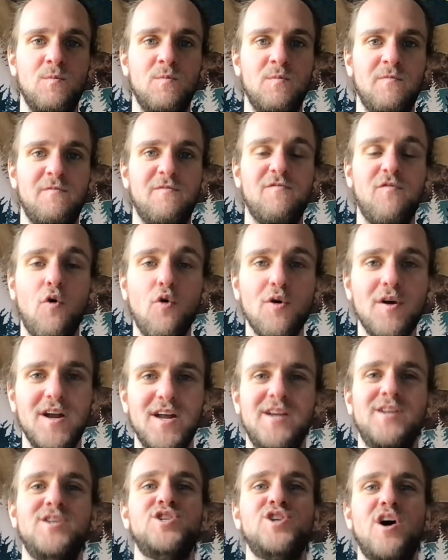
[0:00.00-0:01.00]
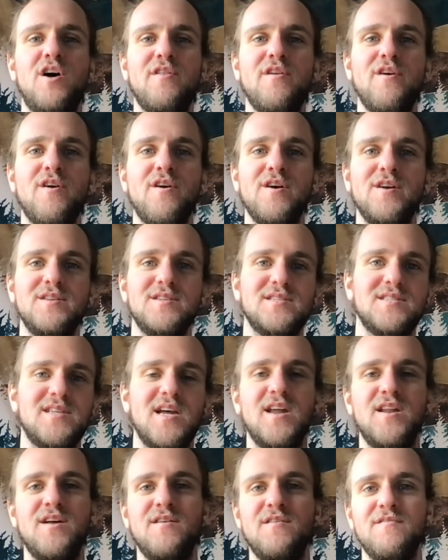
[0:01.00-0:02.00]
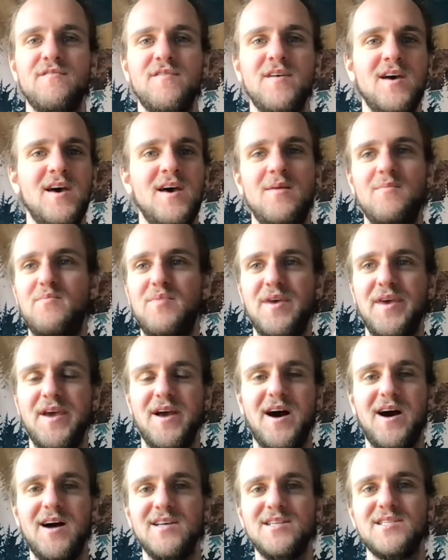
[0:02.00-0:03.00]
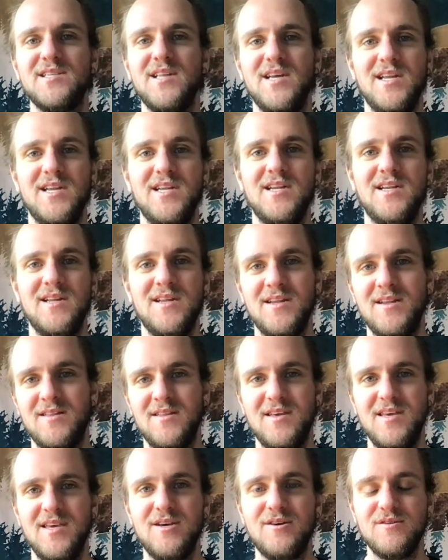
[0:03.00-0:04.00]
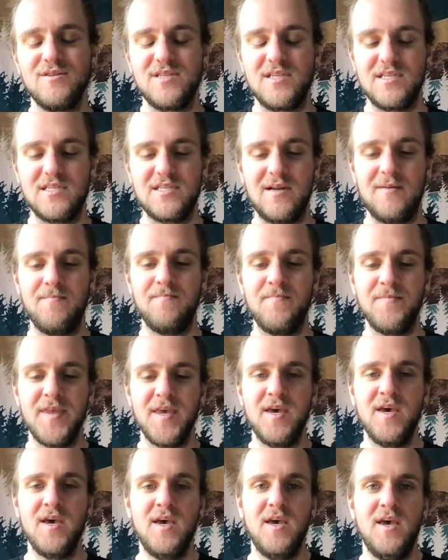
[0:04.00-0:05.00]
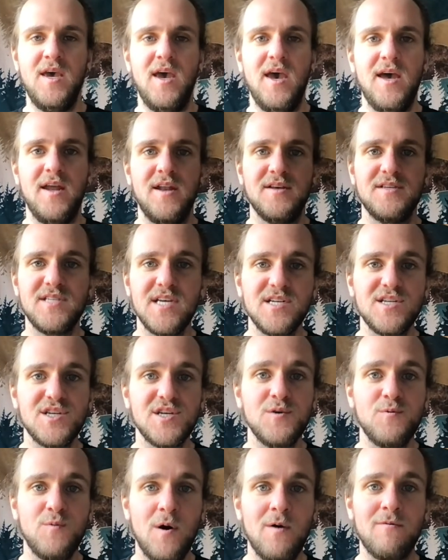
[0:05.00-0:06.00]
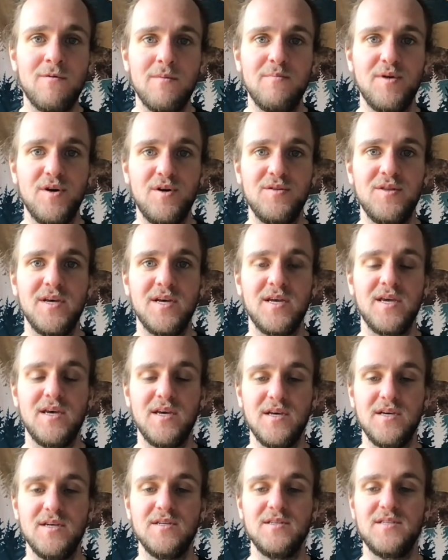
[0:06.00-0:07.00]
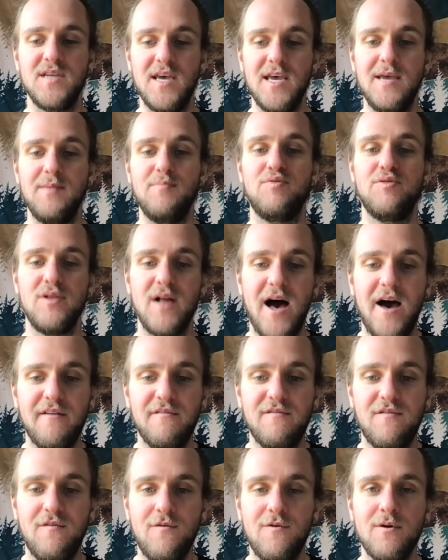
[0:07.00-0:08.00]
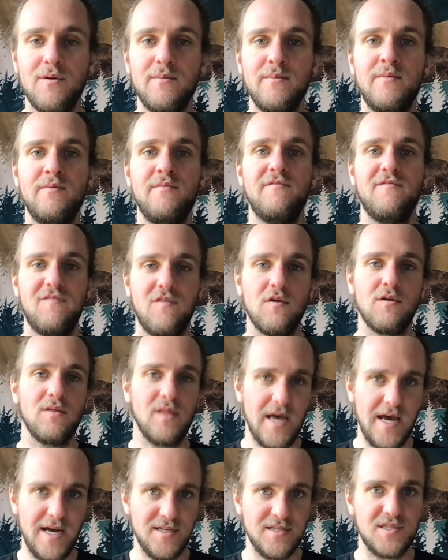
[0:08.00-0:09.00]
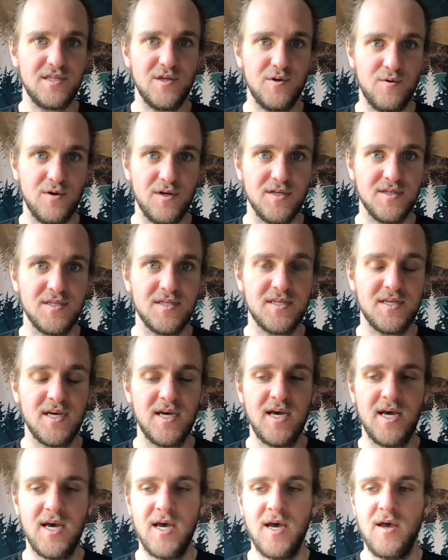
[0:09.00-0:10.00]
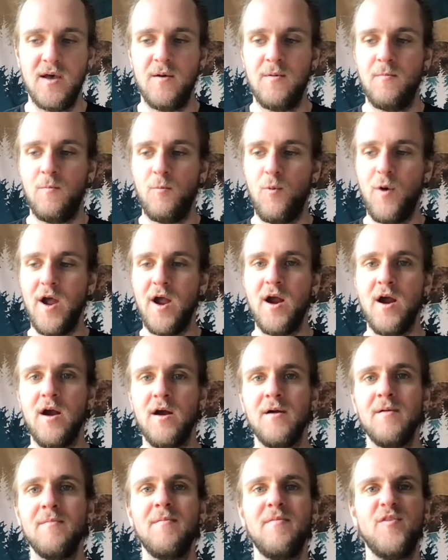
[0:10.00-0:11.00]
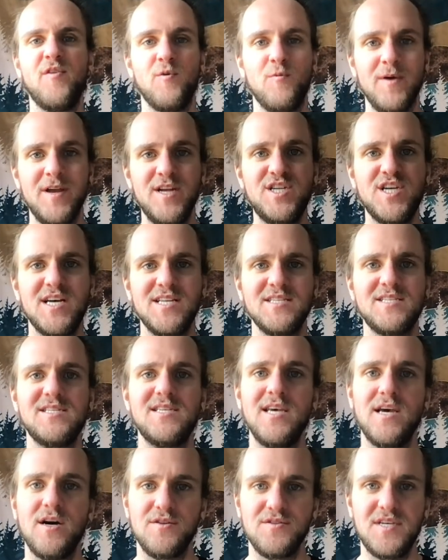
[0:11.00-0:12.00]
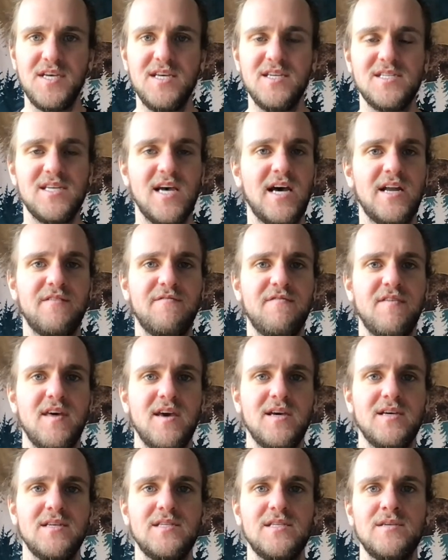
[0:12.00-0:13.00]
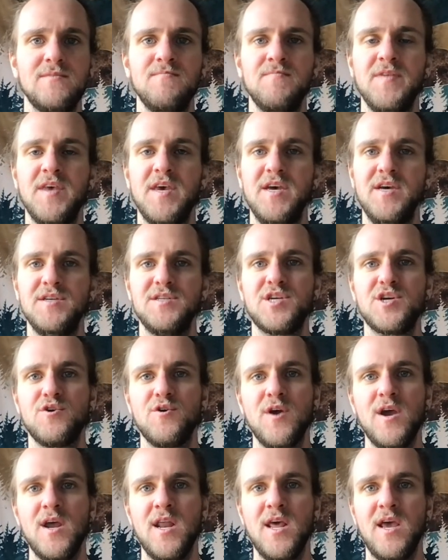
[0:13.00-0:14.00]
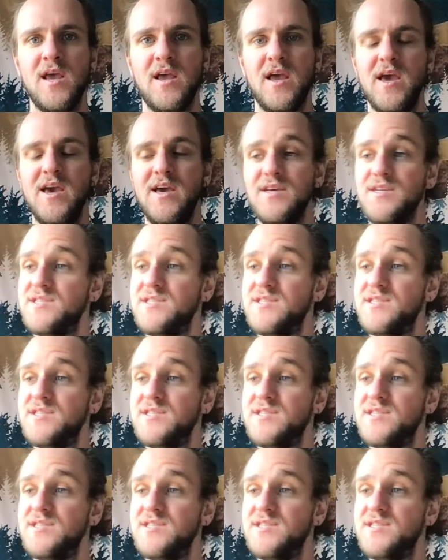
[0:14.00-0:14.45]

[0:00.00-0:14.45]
for each other instead of being isolated in the ecosystem. And essentially, what we're building is a platform for land stewards where the regen CLT side of things is creating a